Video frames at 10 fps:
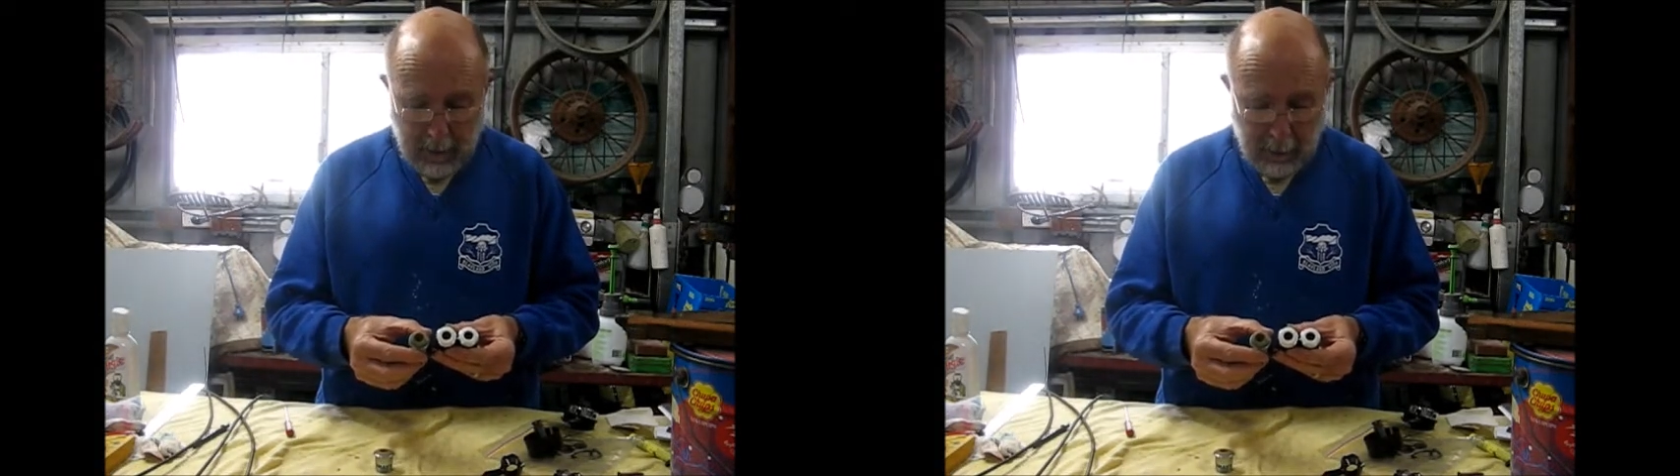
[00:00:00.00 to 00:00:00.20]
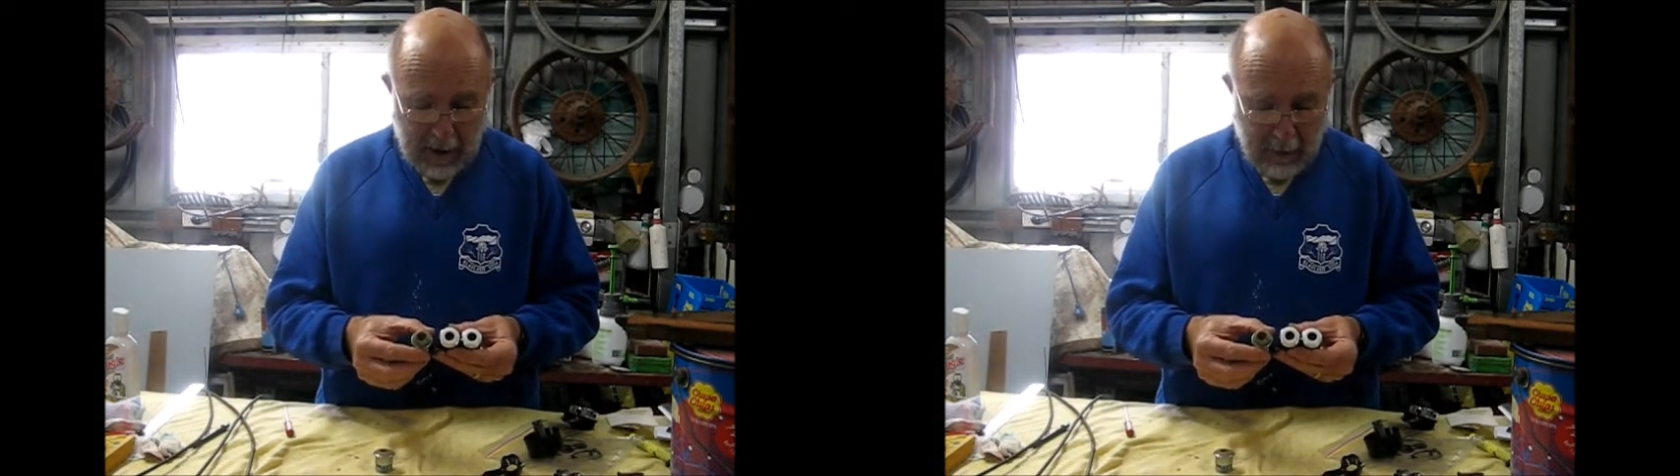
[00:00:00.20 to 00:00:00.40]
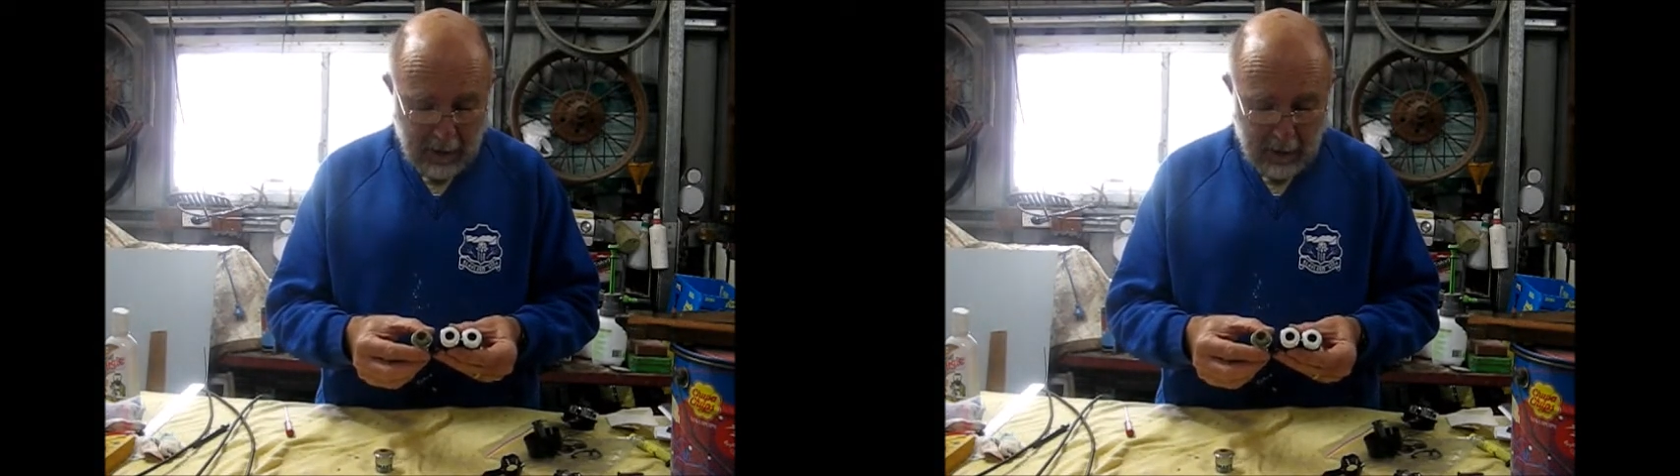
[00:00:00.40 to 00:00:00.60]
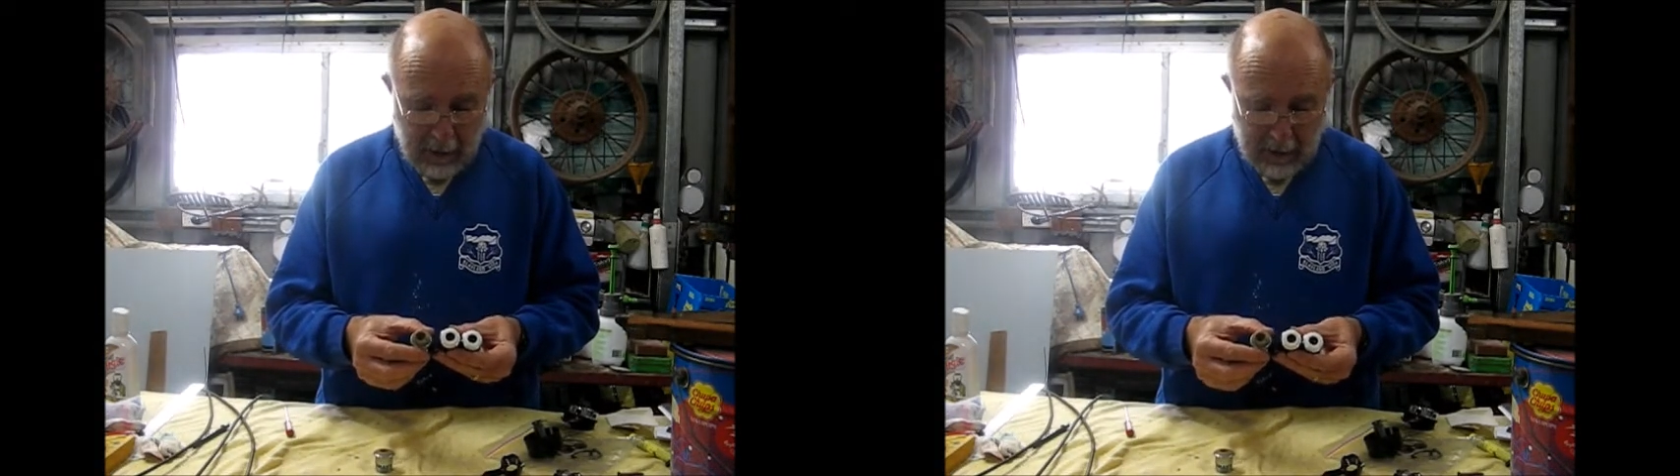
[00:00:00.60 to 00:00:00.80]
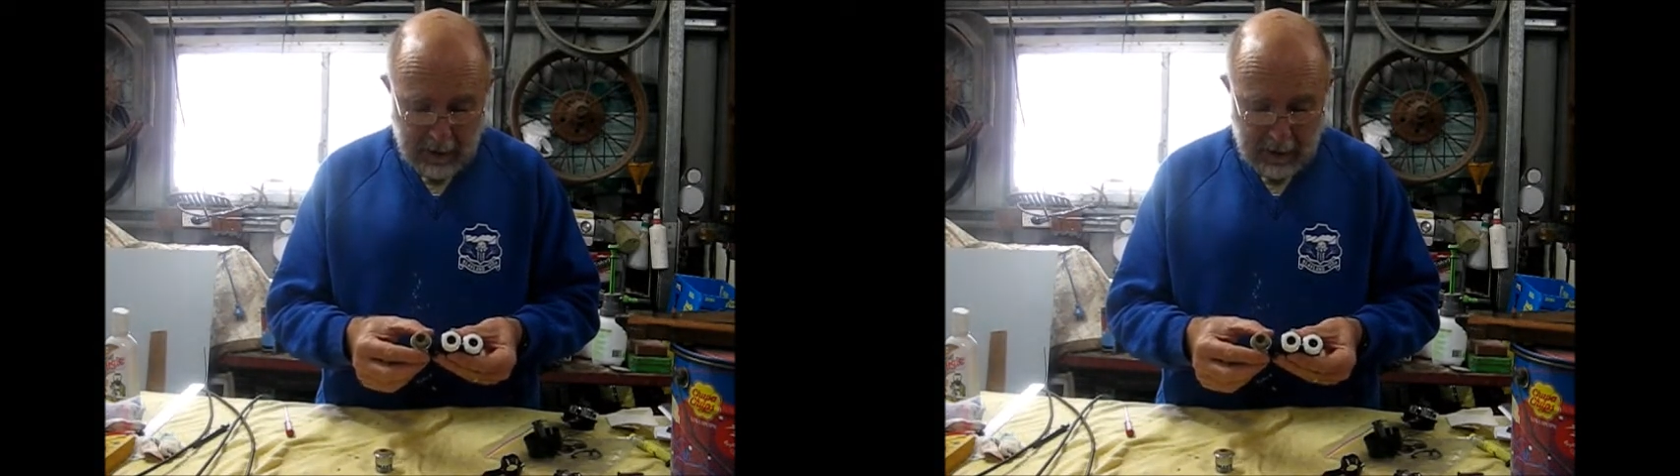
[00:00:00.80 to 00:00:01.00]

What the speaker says: Maybe not